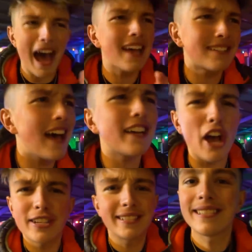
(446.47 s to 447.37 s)
That is
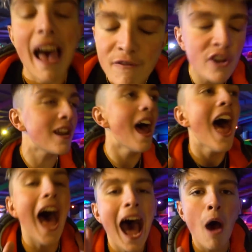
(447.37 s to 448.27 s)
like a 7
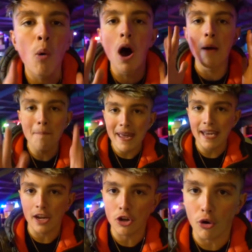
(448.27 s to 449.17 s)
hour
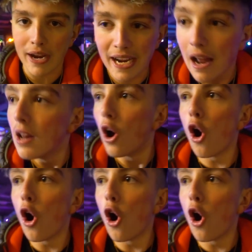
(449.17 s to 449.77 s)
meet and greet.